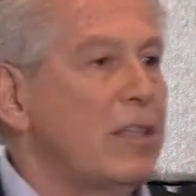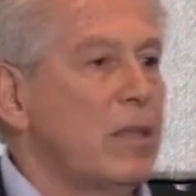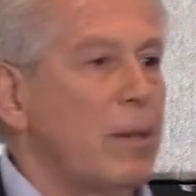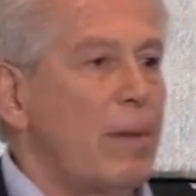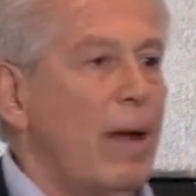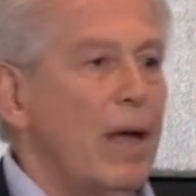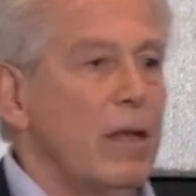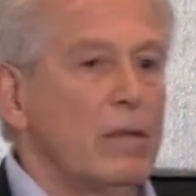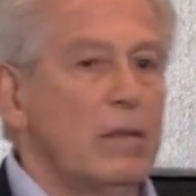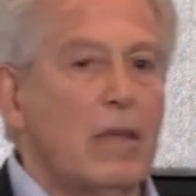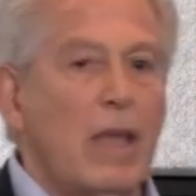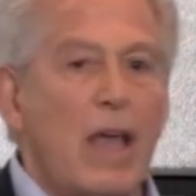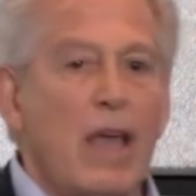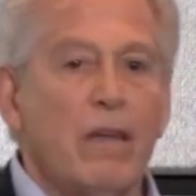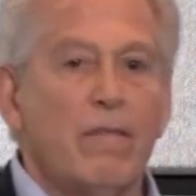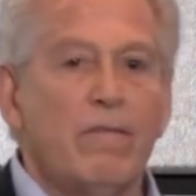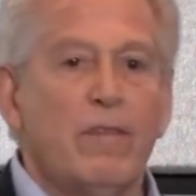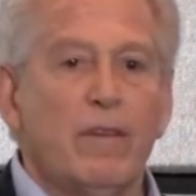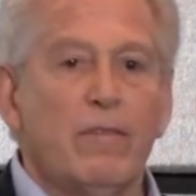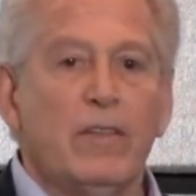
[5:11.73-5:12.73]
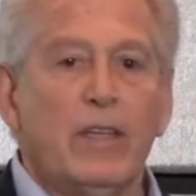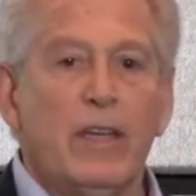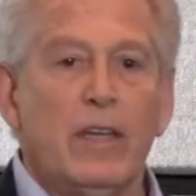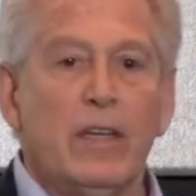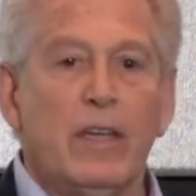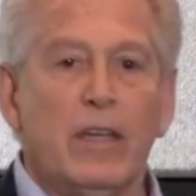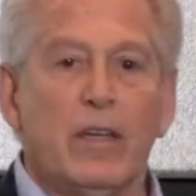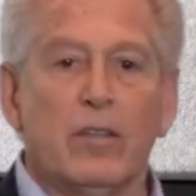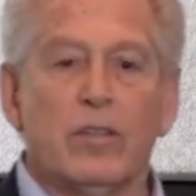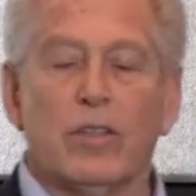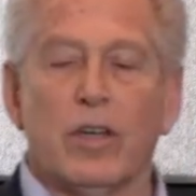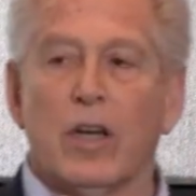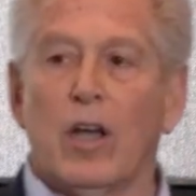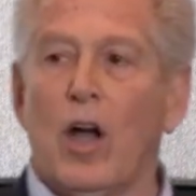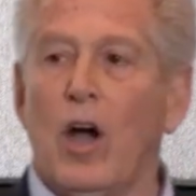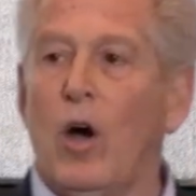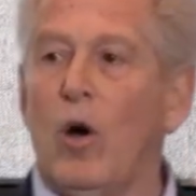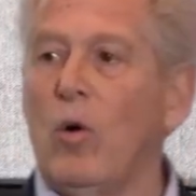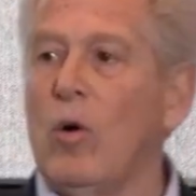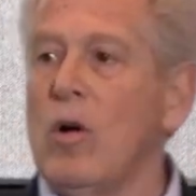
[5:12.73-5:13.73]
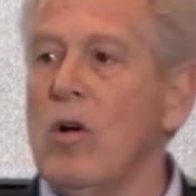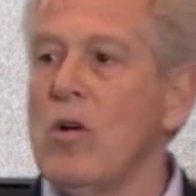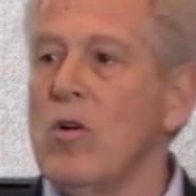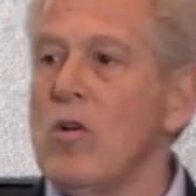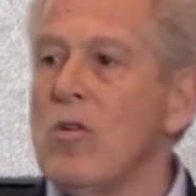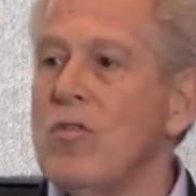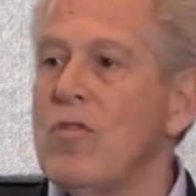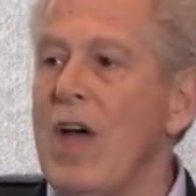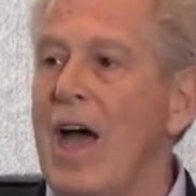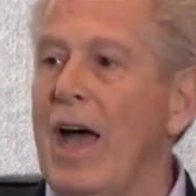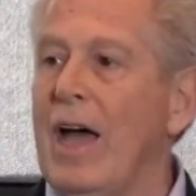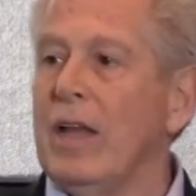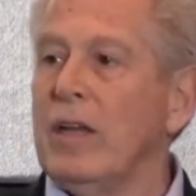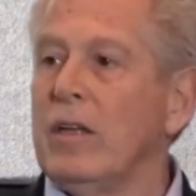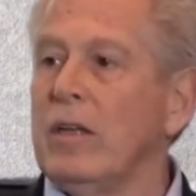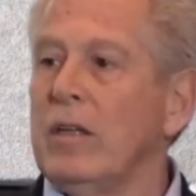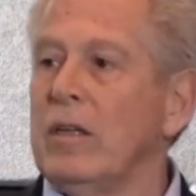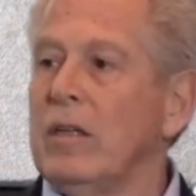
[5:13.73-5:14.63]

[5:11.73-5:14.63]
about 10, 15 years ago that